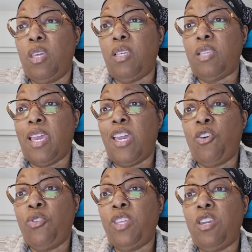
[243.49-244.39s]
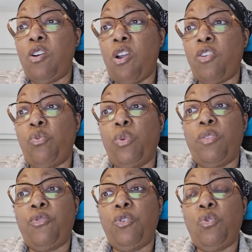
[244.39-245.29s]
is a healthy garden
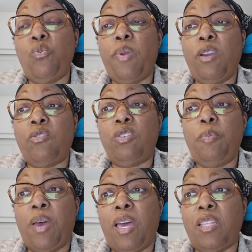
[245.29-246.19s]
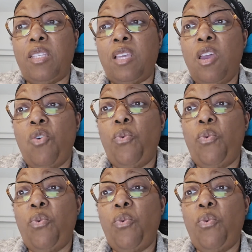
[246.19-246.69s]
with few bare spots